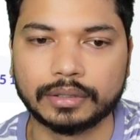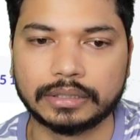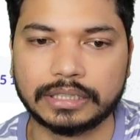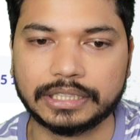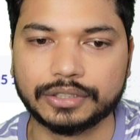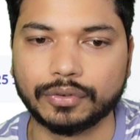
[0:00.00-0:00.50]

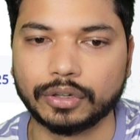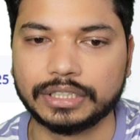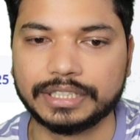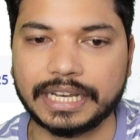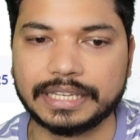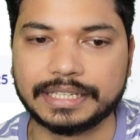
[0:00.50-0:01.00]
This is for the
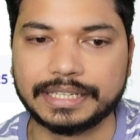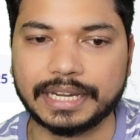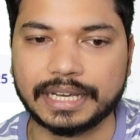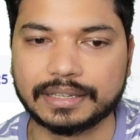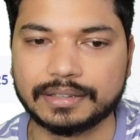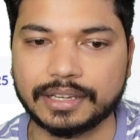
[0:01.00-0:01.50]
Gen C
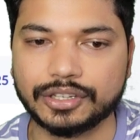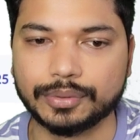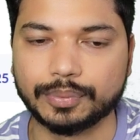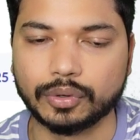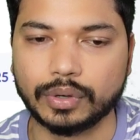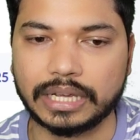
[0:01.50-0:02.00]
Next, Gen C
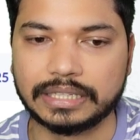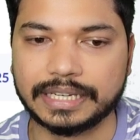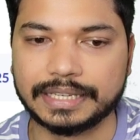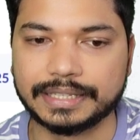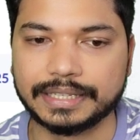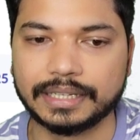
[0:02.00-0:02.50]
Pro, and
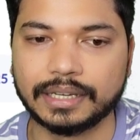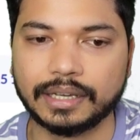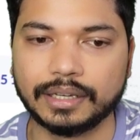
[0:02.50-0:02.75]
Gen C.